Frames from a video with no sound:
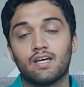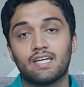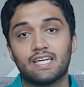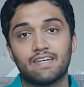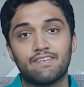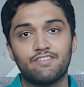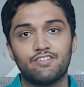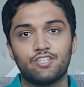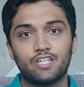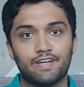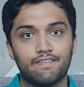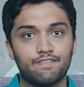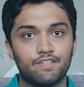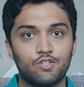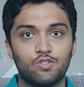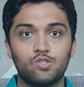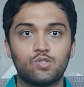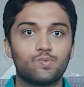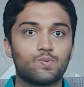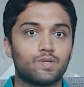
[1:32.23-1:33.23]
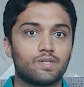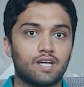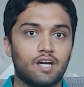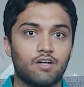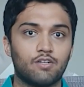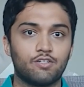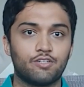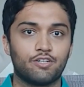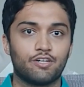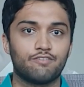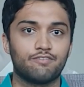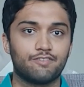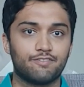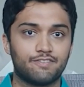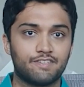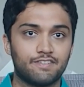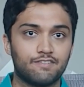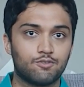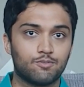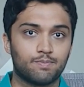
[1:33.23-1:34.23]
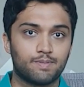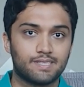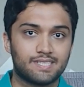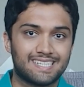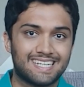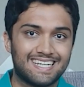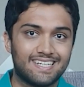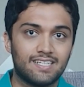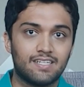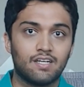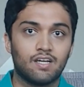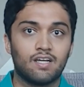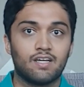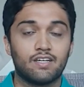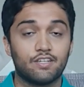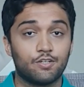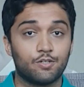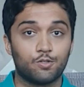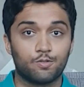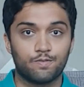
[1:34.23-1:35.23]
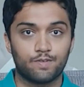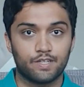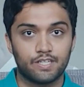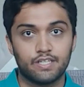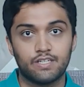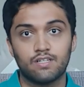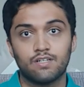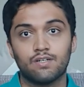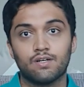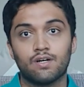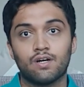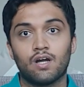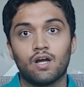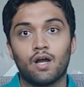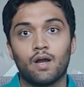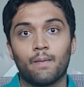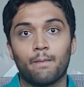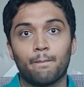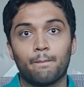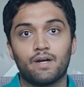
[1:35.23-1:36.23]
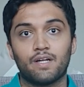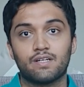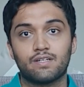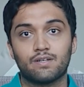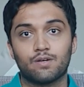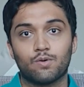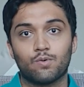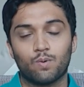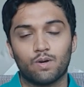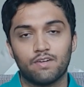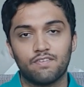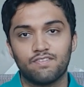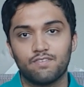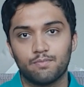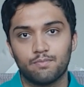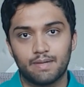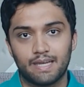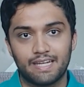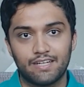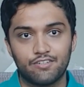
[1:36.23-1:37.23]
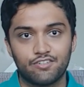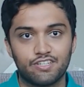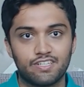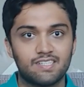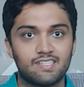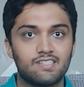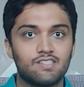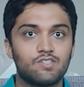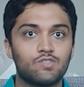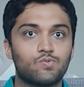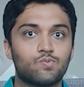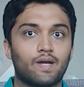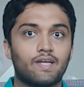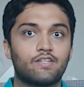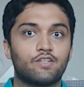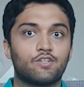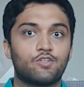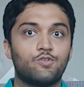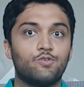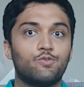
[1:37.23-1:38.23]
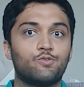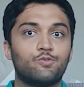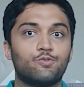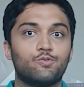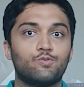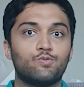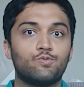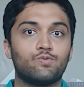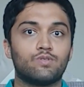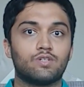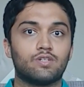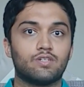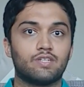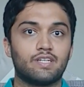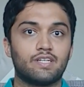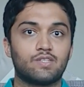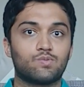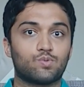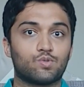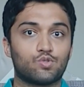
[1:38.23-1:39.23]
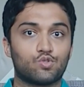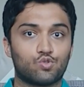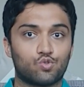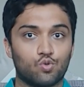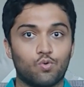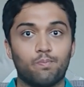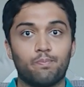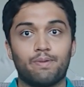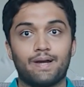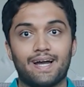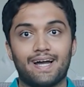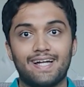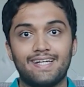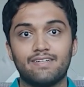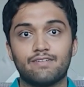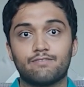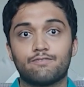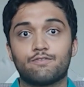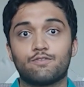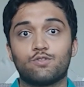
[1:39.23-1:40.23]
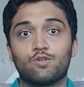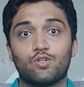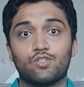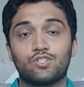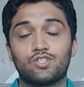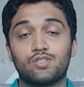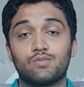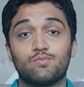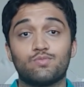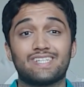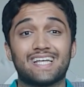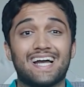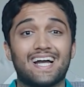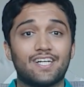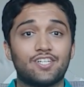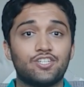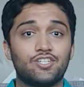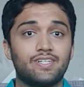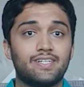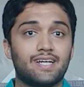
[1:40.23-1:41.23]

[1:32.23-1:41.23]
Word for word: Even revenues were down around 54% year over year, but one of the main reasons why the Q2 earnings was so bad for Nordstrom was actually